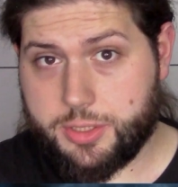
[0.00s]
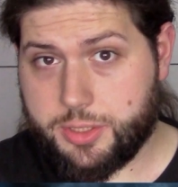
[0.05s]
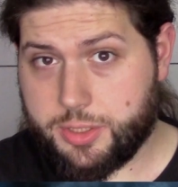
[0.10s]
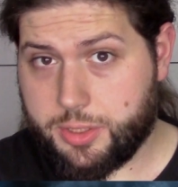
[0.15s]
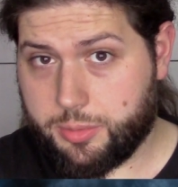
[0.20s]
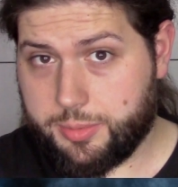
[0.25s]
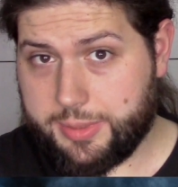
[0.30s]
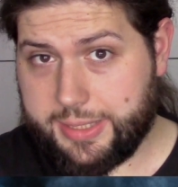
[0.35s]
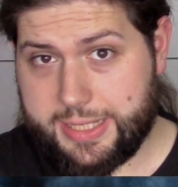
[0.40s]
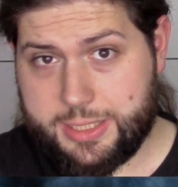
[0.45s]

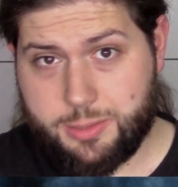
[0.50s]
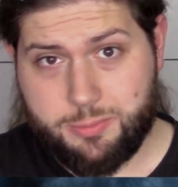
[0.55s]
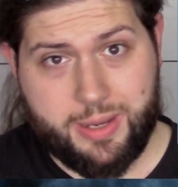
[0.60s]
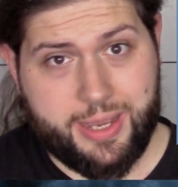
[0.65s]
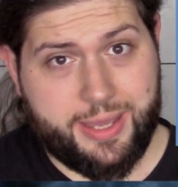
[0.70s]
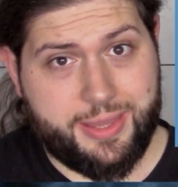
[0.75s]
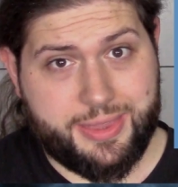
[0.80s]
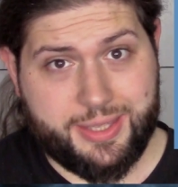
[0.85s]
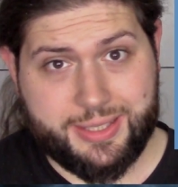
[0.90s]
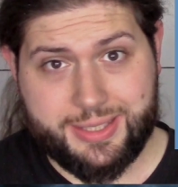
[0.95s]
So that's
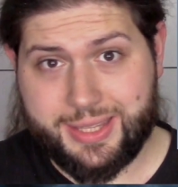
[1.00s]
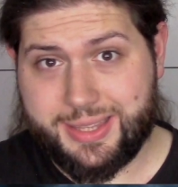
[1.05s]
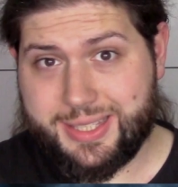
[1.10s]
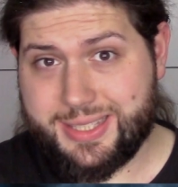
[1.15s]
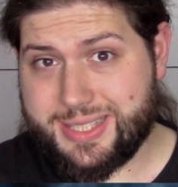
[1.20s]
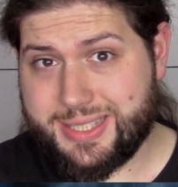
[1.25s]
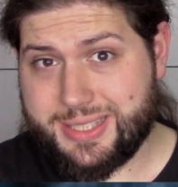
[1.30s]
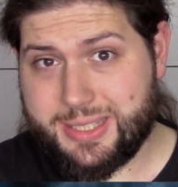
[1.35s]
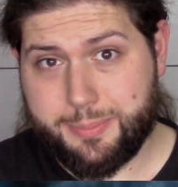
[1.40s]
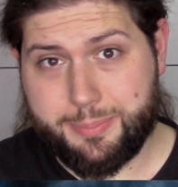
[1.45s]
why I think that
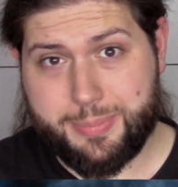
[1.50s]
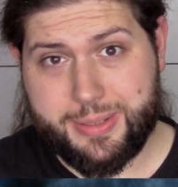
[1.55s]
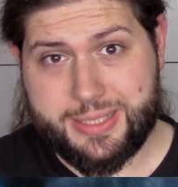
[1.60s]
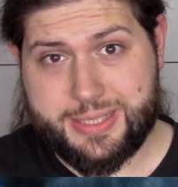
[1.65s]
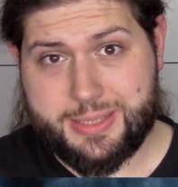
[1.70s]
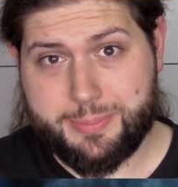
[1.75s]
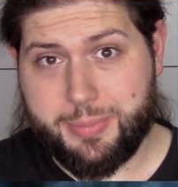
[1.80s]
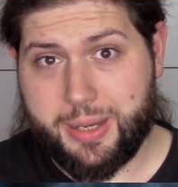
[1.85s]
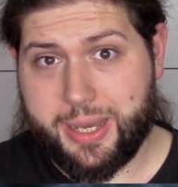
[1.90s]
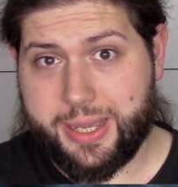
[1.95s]
this is the
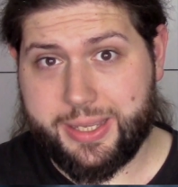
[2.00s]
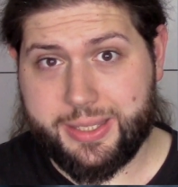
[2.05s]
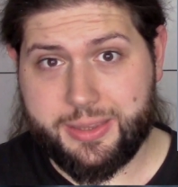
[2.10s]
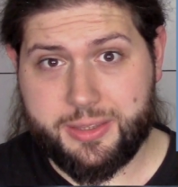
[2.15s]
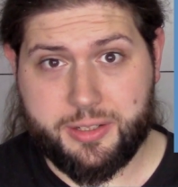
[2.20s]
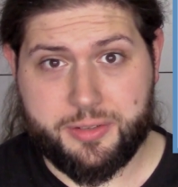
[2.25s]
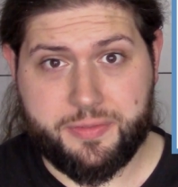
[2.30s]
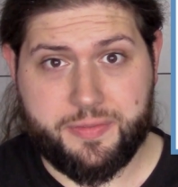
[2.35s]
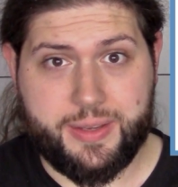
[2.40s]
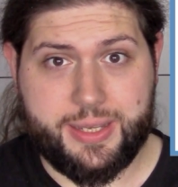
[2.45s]
best buy
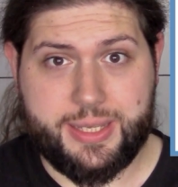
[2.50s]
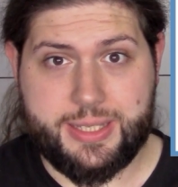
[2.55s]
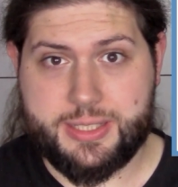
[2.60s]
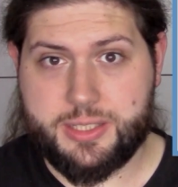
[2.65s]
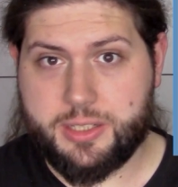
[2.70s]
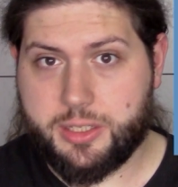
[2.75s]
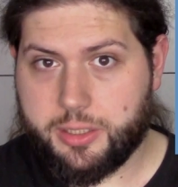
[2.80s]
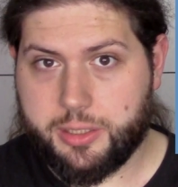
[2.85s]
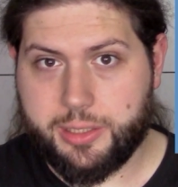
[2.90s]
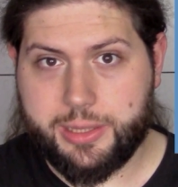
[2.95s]

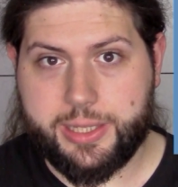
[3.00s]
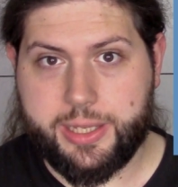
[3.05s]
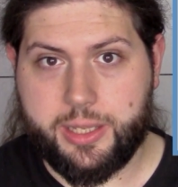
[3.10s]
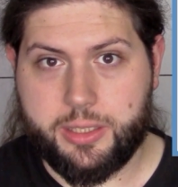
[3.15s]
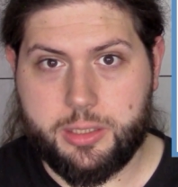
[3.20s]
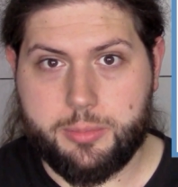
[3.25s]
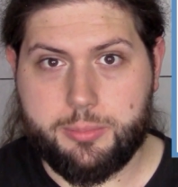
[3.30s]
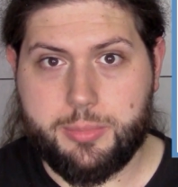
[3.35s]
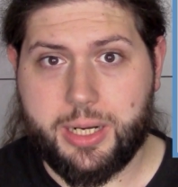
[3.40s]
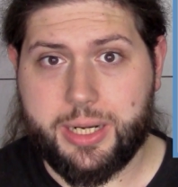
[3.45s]
interface currently
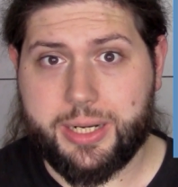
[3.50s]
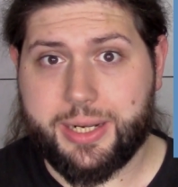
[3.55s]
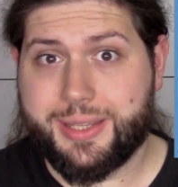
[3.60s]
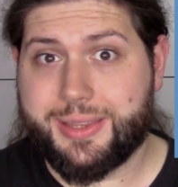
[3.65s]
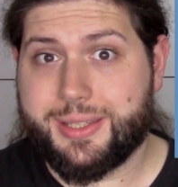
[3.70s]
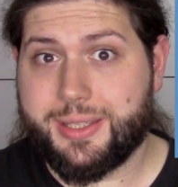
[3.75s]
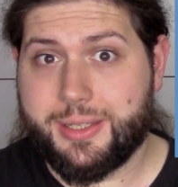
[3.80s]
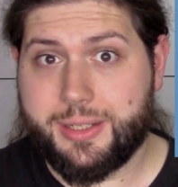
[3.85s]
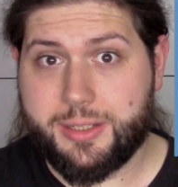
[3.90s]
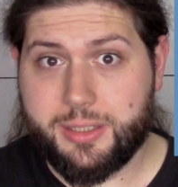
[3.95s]
on the
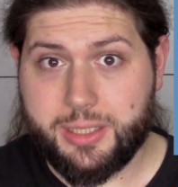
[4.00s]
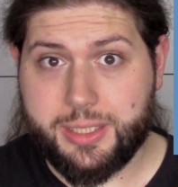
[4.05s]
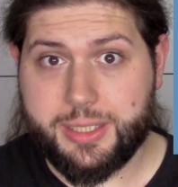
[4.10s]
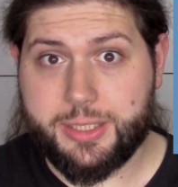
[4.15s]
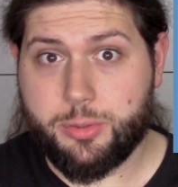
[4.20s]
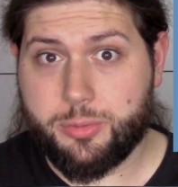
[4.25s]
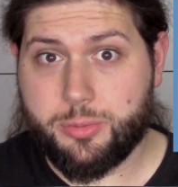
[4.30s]
market in early